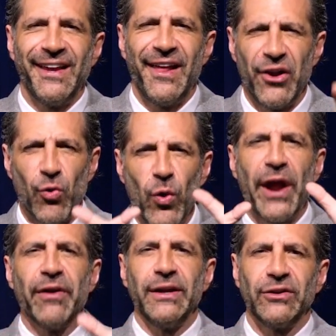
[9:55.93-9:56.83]
and an
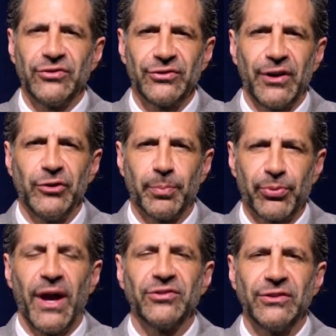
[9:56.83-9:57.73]
awareness of your
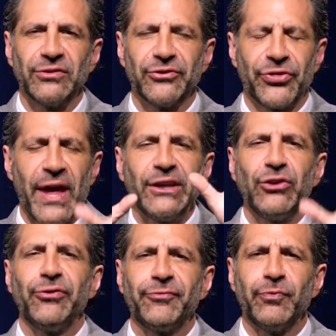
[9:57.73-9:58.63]
presence.
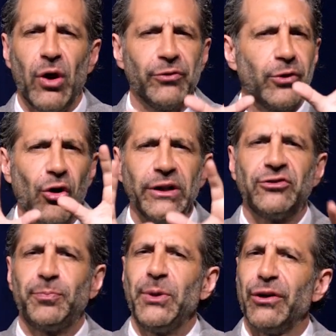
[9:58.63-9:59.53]
Thank you, Holy
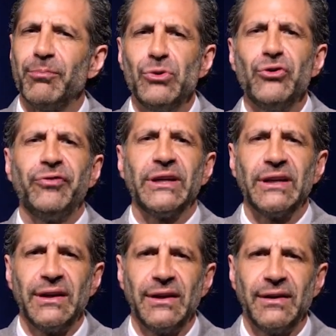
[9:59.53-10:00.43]
Spirit moving